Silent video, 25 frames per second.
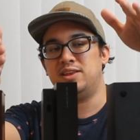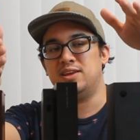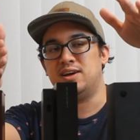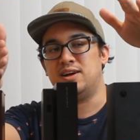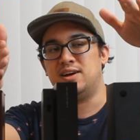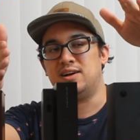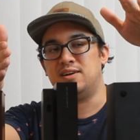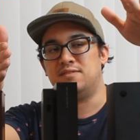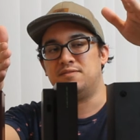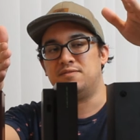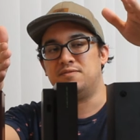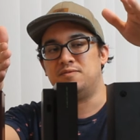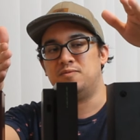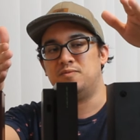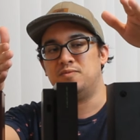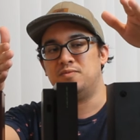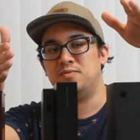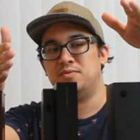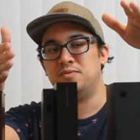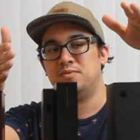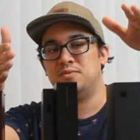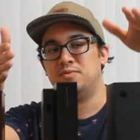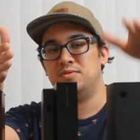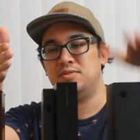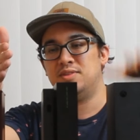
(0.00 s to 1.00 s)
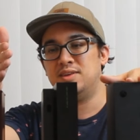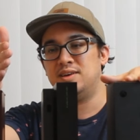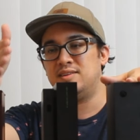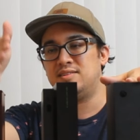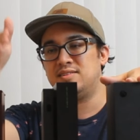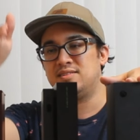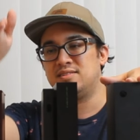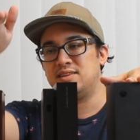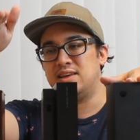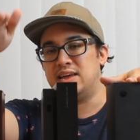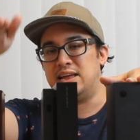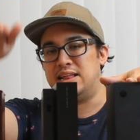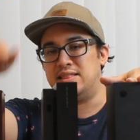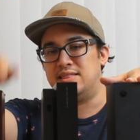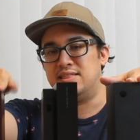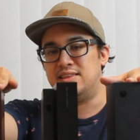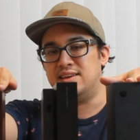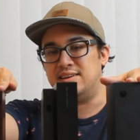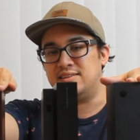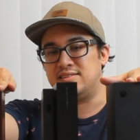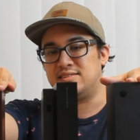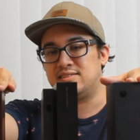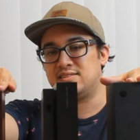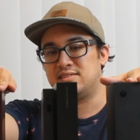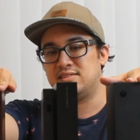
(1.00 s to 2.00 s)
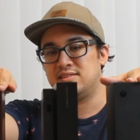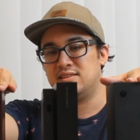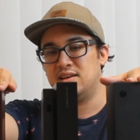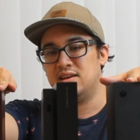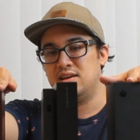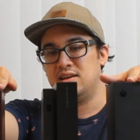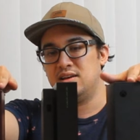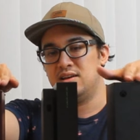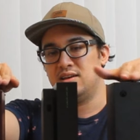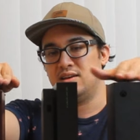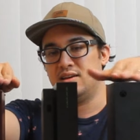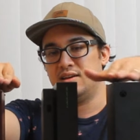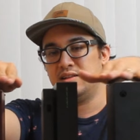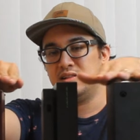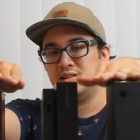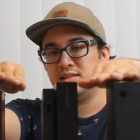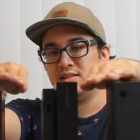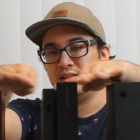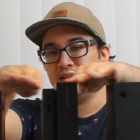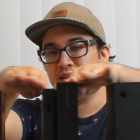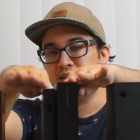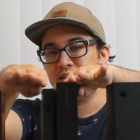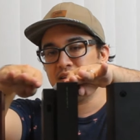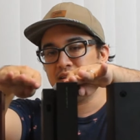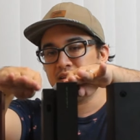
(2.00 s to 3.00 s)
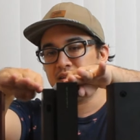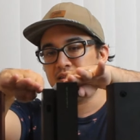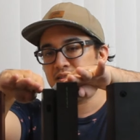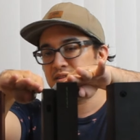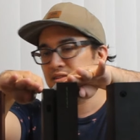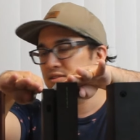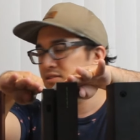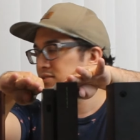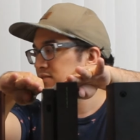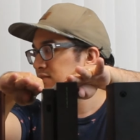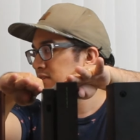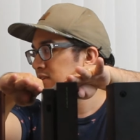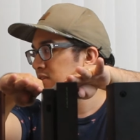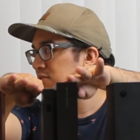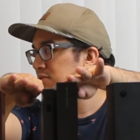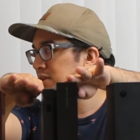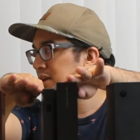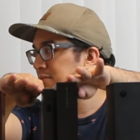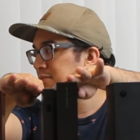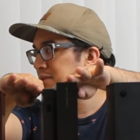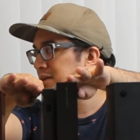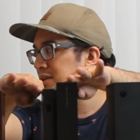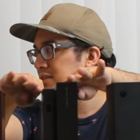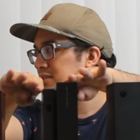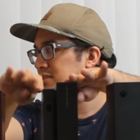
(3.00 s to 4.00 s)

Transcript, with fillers: of this and this. You know what I mean?